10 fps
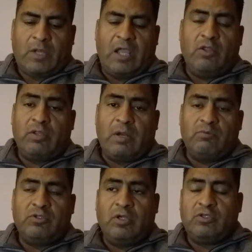I know that
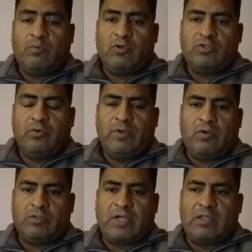I'm not supposed to
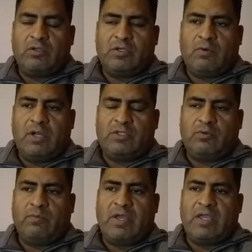because God doesn't want us
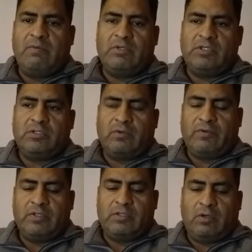to make images of
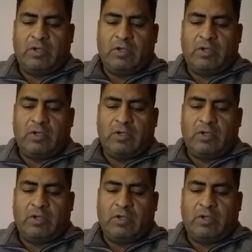him